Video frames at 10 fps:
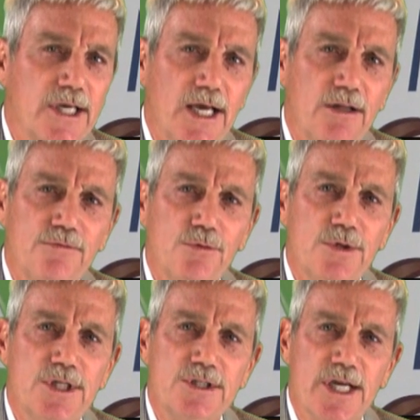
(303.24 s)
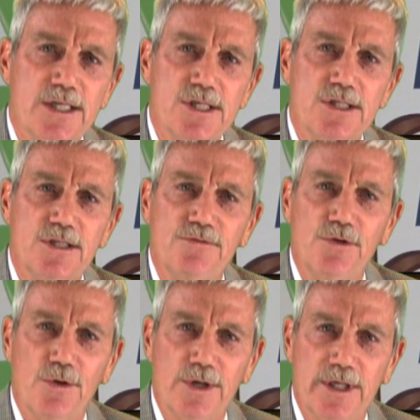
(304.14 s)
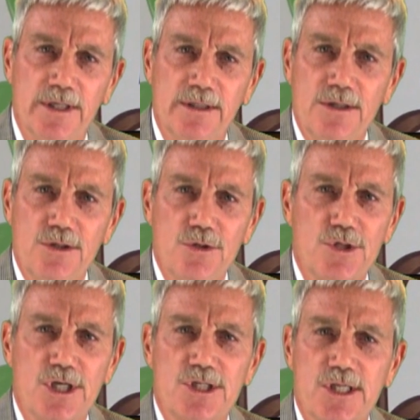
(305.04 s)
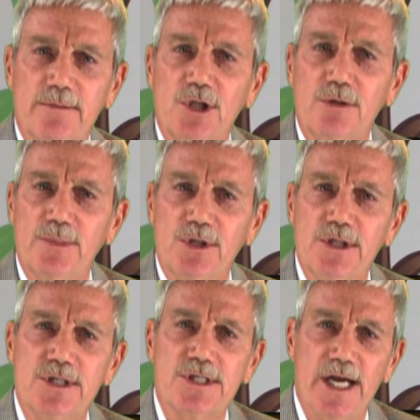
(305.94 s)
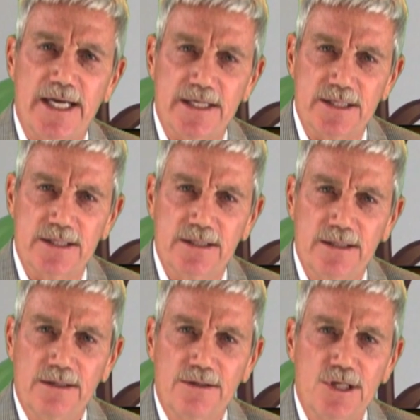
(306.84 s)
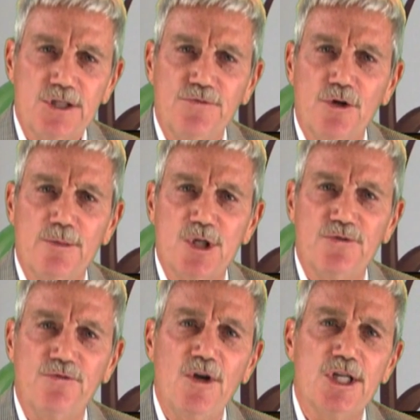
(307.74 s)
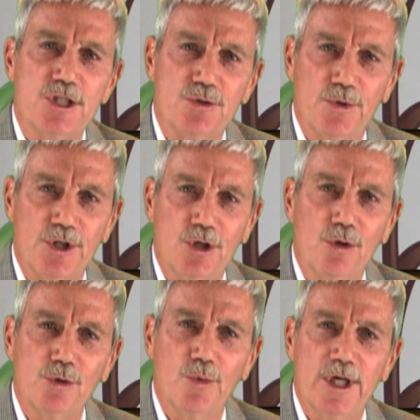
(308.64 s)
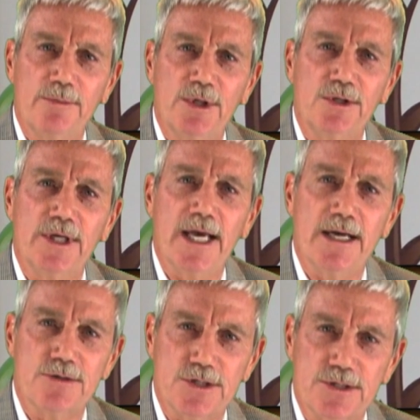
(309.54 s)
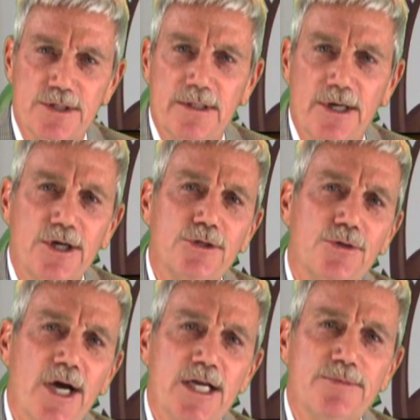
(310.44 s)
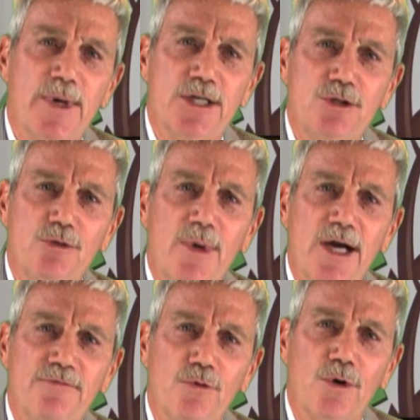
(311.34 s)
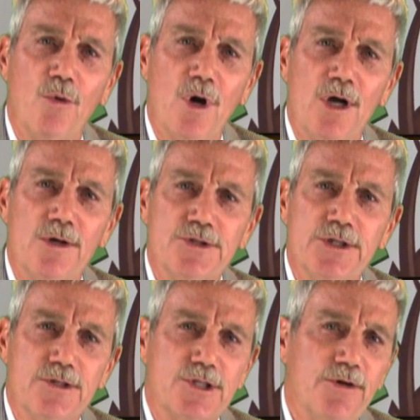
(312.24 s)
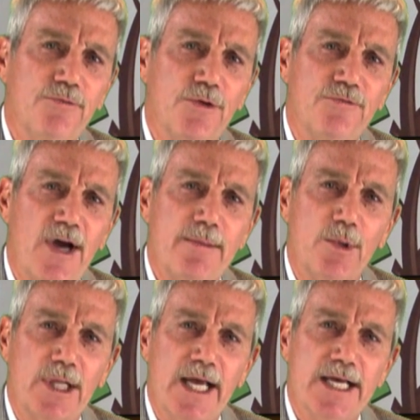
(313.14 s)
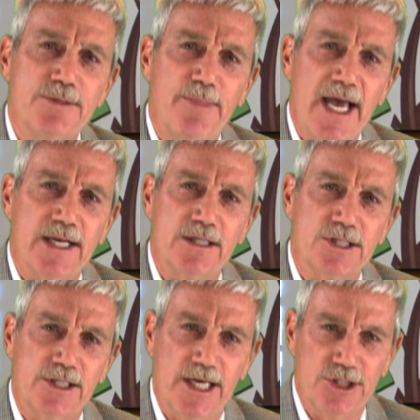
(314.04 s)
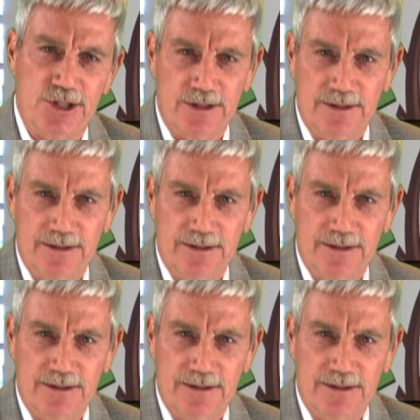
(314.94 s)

California, Texas, and Florida, using similar building science. This firm is finished with the old way of building houses, characterized by 2x4 walls stuffed with fiberglass batt insulation.